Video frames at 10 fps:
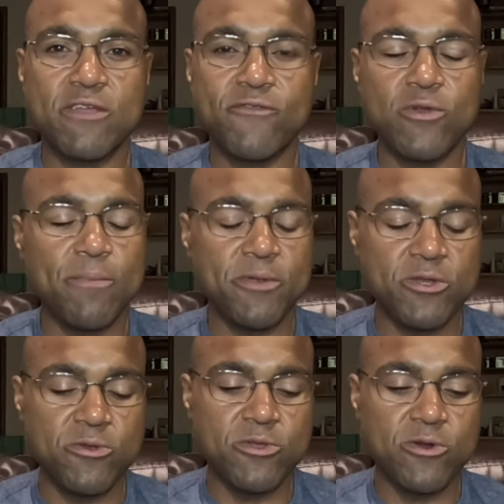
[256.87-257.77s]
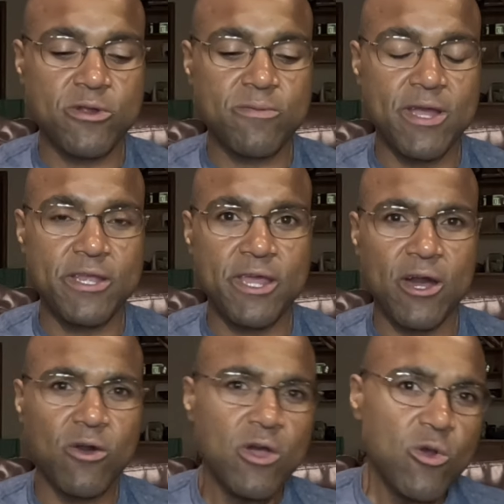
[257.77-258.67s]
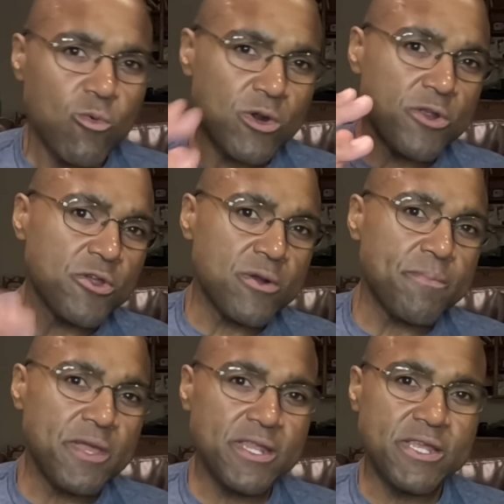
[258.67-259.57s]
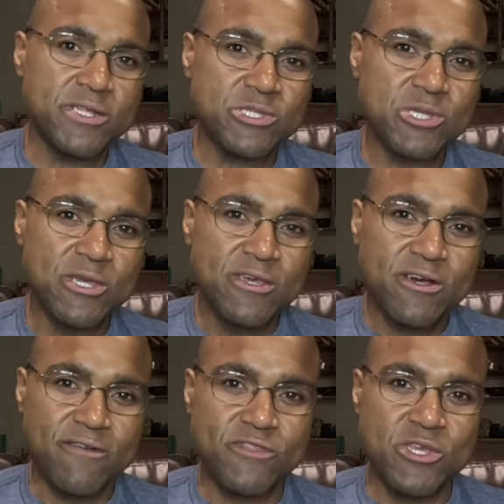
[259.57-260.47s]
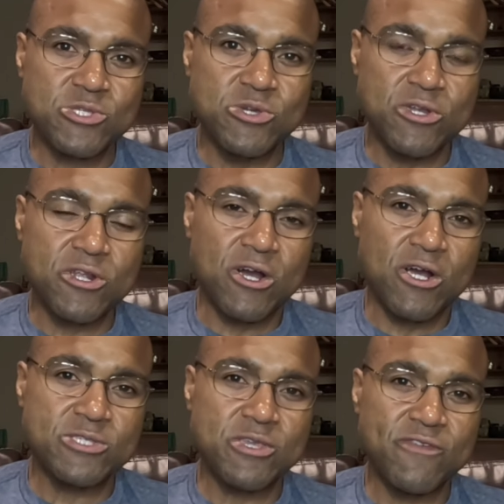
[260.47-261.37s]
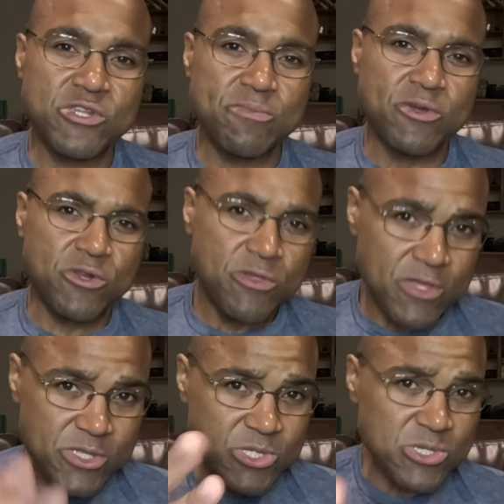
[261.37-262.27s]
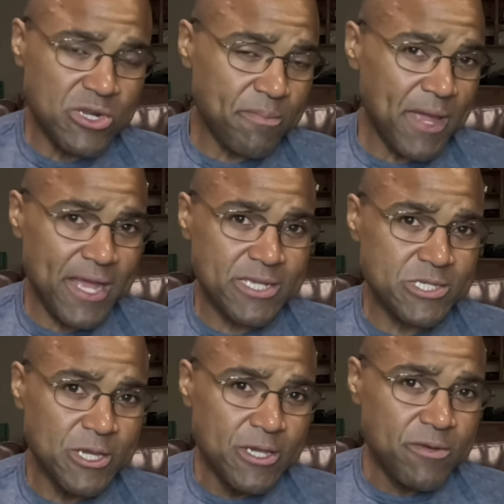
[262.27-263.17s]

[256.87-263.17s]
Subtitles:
If you're up in New York right now, what are your opinions of this good cause eviction bill? Do you think this is going to pass?